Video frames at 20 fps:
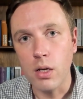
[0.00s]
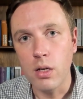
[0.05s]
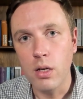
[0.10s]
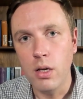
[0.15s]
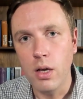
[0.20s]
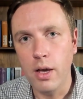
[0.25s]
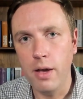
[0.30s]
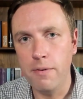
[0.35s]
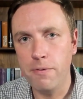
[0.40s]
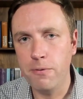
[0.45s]

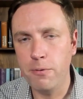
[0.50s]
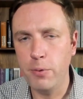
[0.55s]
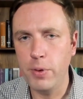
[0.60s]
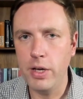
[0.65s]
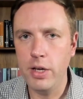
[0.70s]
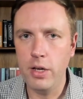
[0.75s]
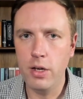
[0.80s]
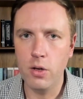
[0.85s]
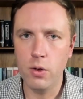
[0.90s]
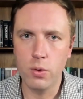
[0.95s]
If
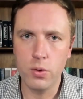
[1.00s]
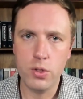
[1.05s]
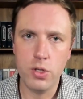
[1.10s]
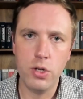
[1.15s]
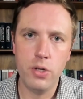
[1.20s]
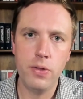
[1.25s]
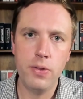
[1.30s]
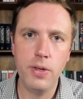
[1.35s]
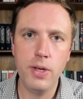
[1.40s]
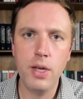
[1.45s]
we
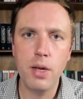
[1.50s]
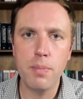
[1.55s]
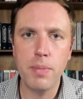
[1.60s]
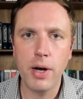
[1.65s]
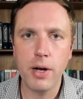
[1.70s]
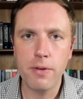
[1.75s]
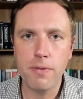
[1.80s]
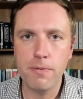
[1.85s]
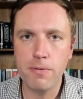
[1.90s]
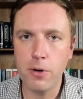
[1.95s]
also think
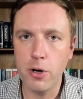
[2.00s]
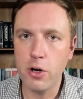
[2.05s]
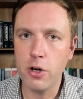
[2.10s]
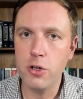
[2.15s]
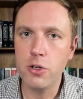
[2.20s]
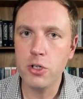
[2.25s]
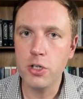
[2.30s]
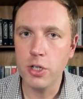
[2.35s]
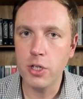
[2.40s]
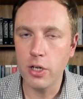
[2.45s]
about
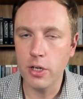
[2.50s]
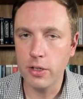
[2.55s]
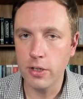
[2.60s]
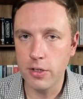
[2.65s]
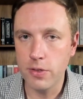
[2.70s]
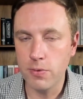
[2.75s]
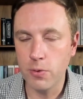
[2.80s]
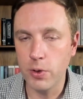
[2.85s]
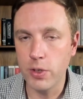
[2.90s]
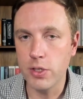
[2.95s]
foreign
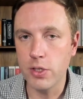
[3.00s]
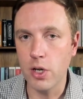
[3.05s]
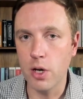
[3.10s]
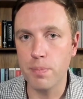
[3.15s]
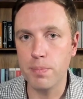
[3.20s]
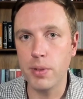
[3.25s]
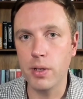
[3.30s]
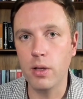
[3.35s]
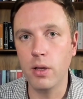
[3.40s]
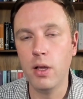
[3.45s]
shareholders, for
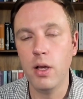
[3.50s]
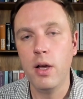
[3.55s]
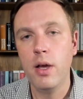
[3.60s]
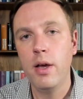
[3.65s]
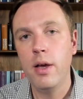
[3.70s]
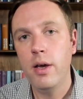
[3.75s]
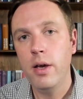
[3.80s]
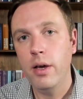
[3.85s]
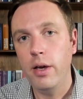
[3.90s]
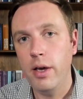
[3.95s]
example,
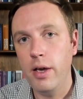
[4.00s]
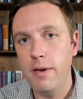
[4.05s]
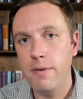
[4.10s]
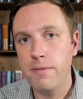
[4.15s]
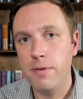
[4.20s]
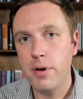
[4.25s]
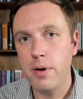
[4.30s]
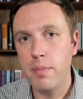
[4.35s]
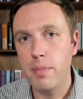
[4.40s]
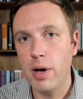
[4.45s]

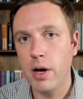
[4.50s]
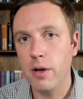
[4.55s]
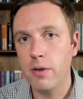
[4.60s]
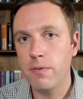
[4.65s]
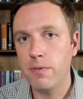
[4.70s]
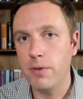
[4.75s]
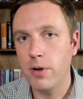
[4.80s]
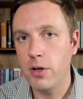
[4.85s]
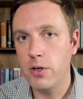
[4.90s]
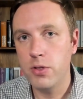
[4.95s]
if an
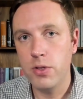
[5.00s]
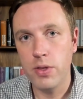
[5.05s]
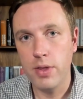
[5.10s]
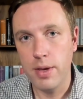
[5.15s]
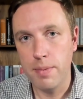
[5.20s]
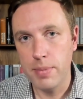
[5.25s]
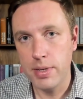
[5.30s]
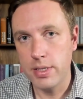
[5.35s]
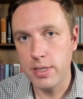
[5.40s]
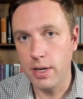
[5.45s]
amount flows to
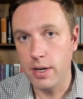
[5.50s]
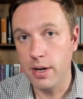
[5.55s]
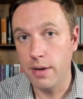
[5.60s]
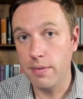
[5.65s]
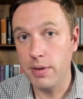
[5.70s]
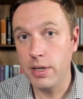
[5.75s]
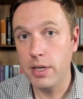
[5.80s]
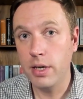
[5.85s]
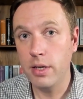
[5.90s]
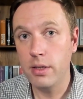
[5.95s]
them as a
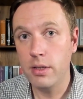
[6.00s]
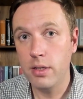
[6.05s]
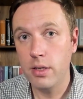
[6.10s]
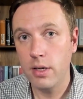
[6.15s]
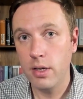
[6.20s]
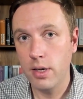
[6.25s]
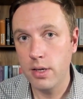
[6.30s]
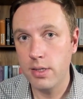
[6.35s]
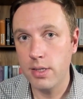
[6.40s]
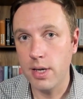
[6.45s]

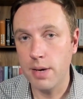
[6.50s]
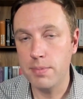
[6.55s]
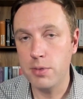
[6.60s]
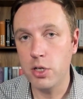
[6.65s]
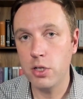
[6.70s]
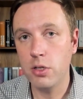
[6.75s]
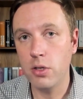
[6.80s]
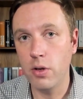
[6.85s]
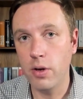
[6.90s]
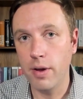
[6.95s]
dividend, it's
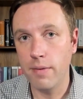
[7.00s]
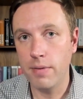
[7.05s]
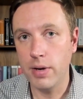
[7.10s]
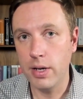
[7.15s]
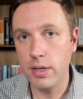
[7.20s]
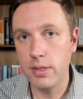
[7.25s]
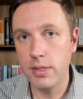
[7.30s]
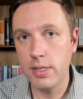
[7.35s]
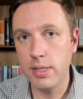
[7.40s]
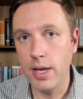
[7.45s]
subject to
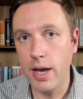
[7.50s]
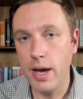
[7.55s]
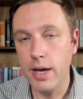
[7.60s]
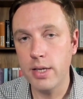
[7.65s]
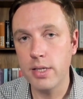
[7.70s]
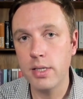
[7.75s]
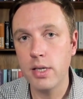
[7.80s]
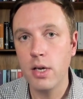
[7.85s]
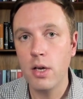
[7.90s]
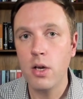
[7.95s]
dividends
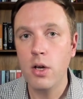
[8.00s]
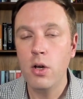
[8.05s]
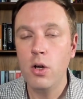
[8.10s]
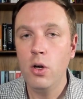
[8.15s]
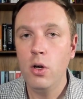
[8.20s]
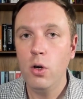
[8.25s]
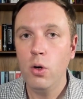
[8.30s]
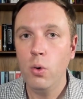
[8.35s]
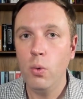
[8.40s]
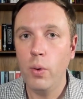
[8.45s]
tax,
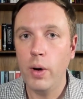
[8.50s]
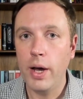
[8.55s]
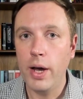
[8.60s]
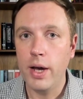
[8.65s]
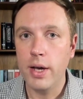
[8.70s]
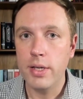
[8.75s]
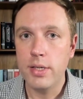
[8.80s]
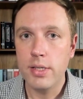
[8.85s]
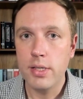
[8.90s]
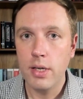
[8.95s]

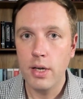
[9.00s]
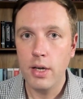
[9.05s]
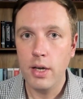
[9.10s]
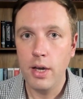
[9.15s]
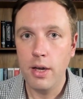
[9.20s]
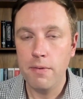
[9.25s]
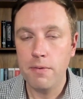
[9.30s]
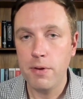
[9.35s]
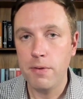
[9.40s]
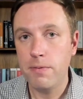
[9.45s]
whereas
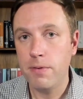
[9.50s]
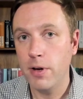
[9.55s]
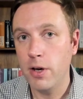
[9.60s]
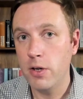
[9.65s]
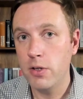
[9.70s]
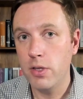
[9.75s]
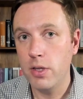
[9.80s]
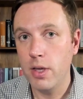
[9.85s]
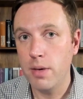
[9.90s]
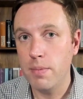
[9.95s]
if it
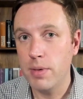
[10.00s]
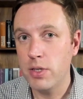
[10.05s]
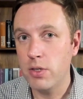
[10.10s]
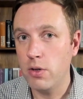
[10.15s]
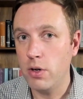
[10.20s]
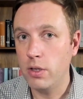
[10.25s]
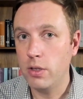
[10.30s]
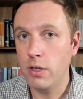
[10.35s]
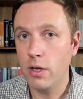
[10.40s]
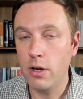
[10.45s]
flows to them as
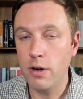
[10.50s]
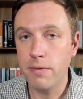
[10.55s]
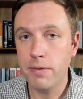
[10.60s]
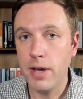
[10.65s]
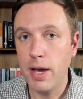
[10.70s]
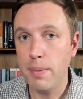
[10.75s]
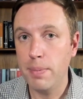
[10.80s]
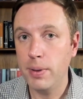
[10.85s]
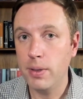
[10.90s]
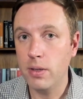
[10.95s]
a return of
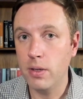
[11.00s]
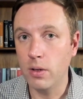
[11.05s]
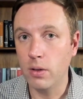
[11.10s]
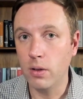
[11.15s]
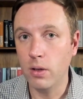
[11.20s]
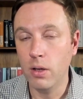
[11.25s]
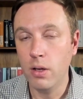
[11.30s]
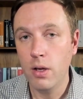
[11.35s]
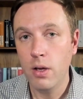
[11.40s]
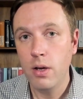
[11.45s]

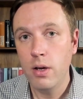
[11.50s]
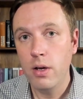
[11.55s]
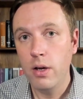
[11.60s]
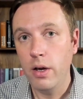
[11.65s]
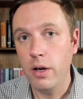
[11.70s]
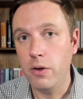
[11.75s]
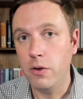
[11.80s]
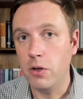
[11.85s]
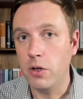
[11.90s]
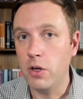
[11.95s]
capital,
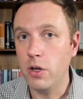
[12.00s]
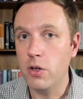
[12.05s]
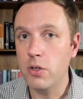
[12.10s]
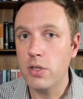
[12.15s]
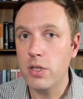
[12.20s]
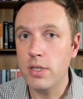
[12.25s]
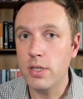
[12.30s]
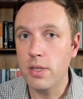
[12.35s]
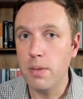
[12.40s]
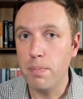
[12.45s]
it
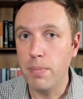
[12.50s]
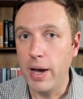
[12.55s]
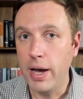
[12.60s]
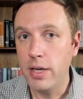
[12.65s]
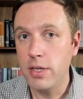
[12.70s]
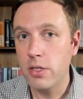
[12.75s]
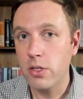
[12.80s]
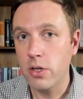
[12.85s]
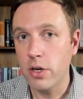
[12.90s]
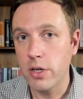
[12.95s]
reduces the
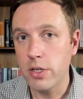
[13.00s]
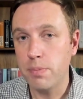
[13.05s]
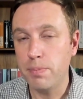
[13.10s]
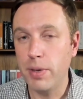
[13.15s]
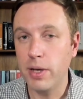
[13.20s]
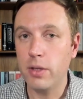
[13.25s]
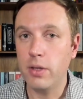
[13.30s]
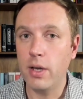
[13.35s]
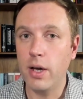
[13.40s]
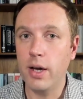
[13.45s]
base cost.
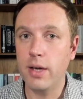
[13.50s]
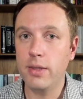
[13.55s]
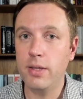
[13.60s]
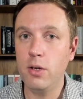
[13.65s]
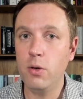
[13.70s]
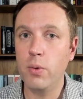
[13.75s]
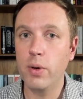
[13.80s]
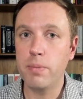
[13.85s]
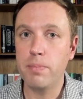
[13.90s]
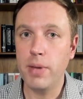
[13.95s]
But I
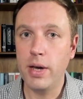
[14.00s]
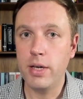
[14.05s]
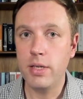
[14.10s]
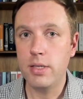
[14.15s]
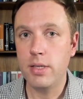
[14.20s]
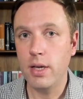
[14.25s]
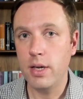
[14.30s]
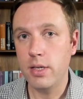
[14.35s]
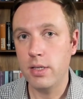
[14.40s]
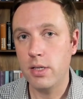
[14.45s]
think what
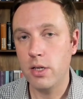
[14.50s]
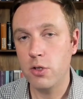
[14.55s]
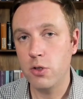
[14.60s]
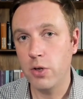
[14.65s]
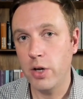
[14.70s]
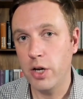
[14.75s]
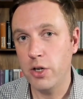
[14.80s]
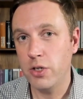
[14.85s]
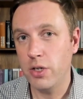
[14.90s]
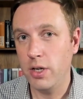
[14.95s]
makes their
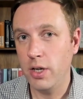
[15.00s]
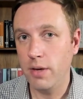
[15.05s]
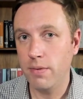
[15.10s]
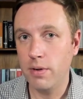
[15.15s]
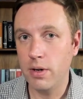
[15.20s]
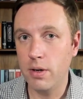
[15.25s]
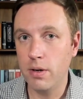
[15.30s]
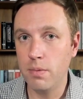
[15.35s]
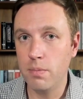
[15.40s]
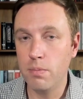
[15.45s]
situation
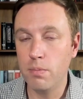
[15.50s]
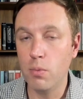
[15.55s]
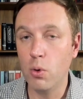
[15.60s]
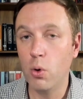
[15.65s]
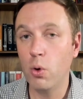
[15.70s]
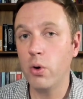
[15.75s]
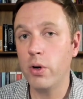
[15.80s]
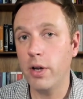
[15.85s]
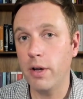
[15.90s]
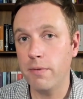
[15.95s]
even
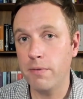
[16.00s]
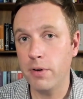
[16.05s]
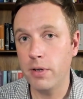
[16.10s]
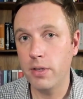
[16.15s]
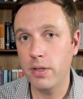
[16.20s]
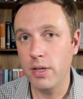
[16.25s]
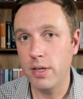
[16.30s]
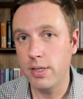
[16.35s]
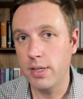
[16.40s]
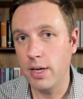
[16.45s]
more
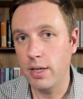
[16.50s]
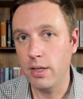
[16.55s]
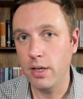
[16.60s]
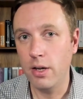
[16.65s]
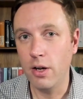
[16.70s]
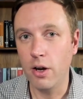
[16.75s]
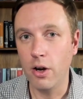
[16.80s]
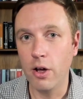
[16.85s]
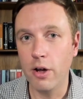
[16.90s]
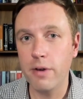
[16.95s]
different is that
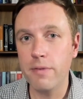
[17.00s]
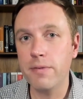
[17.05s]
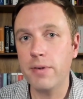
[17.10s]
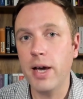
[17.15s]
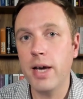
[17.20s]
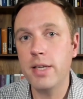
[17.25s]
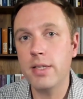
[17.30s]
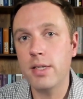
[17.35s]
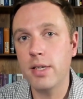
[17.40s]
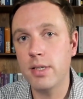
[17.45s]
in a lot of
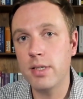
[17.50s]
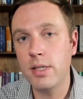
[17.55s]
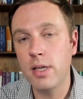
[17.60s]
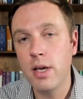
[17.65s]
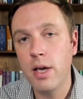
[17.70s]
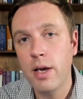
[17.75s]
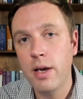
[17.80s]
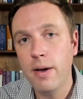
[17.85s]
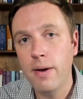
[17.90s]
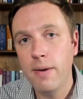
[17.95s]
cases,
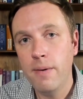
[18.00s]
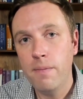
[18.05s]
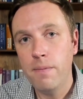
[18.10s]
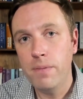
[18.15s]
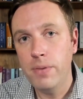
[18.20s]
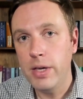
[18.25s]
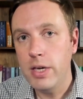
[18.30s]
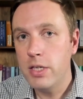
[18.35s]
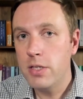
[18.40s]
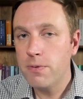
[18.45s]

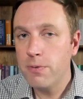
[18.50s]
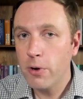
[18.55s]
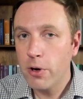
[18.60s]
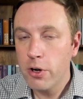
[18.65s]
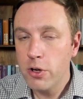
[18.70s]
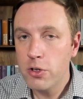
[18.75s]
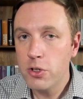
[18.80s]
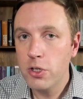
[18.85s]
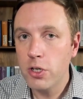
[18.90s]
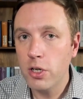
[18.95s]
these
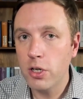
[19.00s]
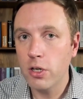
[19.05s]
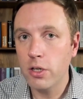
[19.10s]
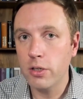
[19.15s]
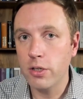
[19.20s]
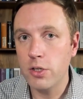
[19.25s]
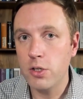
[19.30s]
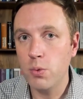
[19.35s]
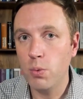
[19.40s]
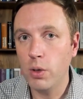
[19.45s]
foreign
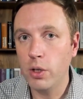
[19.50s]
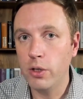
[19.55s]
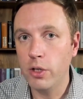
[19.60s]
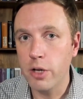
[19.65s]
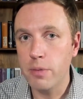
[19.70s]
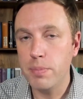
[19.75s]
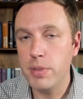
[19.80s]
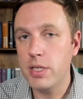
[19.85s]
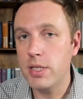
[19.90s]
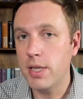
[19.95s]
shareholders will
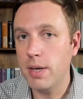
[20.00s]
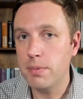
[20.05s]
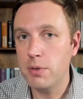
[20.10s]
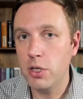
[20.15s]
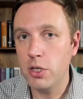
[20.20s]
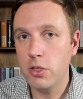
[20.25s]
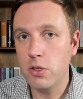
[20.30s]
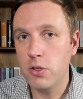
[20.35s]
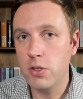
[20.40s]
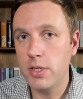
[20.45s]
not be
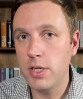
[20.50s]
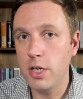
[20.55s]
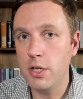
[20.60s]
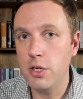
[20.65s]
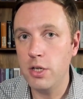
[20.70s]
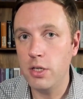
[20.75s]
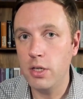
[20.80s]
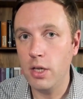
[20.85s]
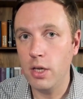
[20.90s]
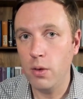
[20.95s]
subject to
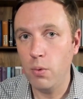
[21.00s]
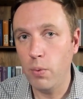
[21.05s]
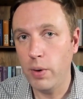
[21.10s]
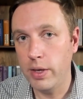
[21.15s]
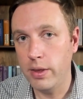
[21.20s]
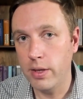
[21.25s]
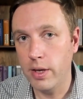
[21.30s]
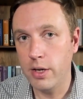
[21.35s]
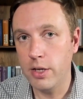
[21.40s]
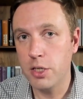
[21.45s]
CGT
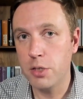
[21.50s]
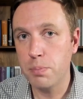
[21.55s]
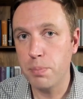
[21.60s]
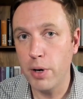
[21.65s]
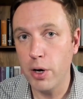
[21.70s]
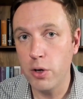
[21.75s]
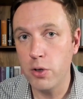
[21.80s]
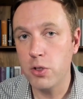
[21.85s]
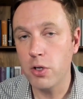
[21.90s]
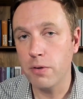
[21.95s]
when they
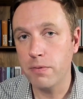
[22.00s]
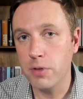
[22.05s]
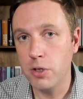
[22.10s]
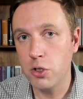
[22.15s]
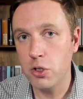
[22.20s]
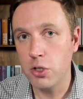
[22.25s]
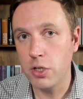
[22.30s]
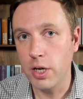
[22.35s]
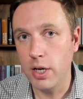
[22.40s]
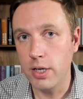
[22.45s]
dispose of the
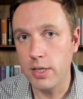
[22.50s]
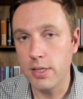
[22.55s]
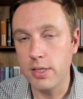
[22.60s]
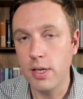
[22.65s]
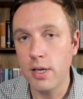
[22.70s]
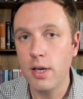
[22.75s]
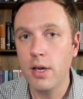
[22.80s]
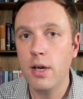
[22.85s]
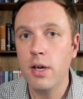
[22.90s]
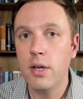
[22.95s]
shares.
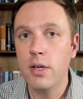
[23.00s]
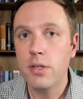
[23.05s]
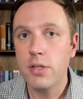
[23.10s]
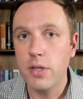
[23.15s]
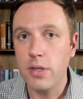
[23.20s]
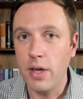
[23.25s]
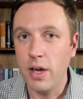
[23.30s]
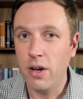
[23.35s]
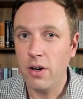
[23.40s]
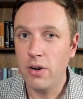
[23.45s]

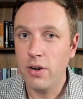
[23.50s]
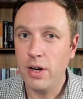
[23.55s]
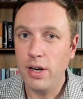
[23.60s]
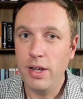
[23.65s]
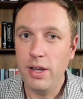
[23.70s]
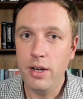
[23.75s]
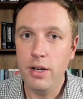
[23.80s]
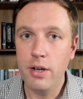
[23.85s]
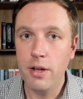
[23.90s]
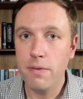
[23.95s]
So they are
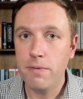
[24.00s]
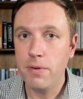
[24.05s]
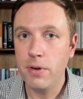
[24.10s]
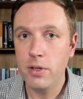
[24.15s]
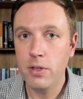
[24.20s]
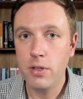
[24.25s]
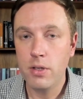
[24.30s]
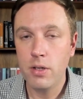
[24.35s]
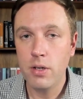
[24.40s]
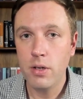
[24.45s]
really
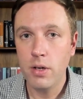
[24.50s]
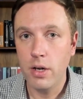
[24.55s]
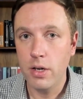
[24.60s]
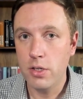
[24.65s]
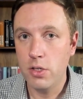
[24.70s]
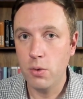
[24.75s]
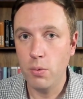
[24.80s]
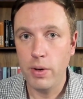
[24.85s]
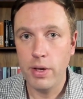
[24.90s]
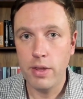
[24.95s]
indifferent
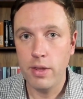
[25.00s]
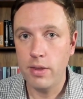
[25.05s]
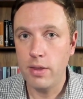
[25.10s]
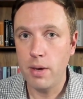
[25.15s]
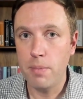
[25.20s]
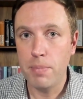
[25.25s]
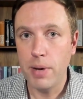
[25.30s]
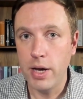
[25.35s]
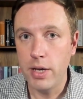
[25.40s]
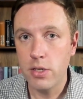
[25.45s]
as to whether
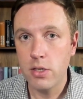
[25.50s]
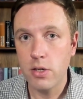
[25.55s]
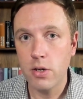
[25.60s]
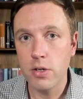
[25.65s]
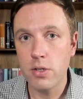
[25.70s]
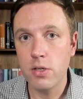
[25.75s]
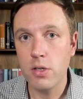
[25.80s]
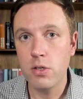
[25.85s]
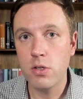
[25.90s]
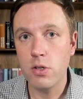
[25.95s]
their base
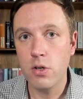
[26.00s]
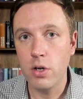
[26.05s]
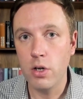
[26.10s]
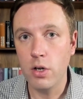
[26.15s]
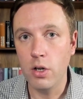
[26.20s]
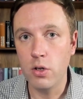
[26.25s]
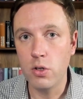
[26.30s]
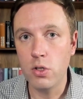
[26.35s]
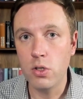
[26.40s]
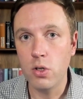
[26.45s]
cost is
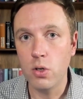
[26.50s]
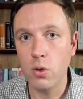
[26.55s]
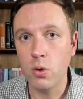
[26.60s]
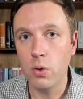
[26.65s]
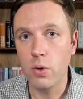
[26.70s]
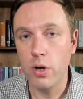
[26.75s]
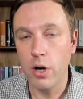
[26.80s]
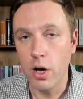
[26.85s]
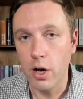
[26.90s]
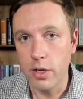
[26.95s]
reduced
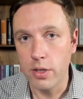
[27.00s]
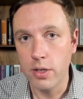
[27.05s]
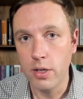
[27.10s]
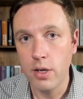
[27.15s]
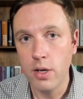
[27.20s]
or not.